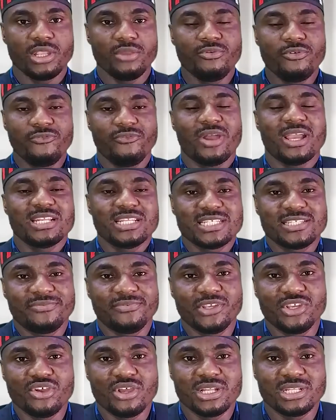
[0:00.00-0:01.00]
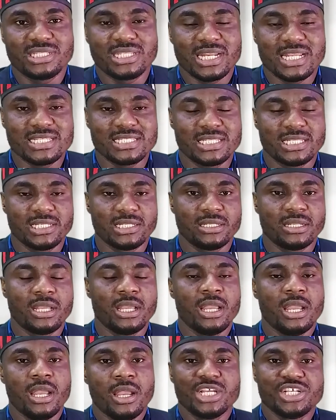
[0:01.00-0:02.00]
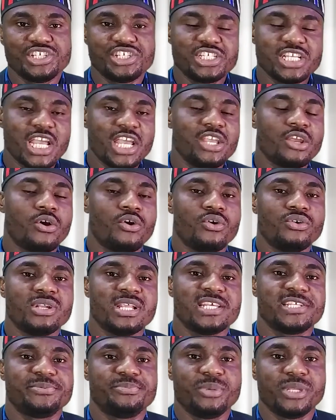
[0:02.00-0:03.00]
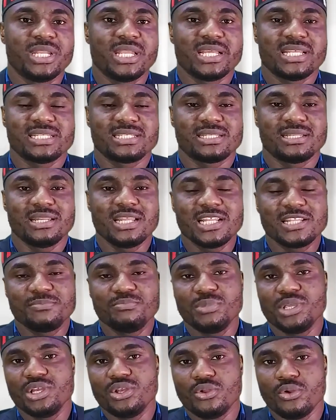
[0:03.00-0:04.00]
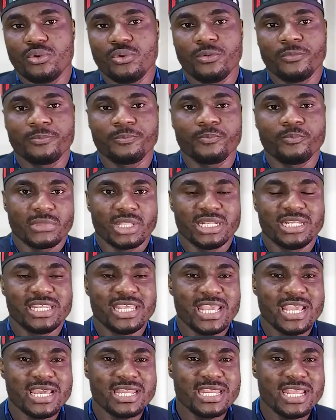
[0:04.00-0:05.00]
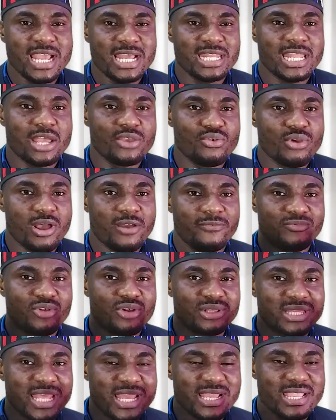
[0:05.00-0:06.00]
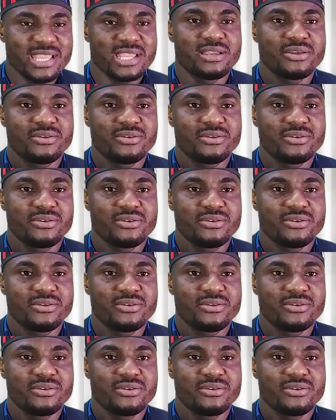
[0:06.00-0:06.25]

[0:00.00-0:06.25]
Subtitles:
you find this video interesting, share your own experience. Let me know the area that you have not taken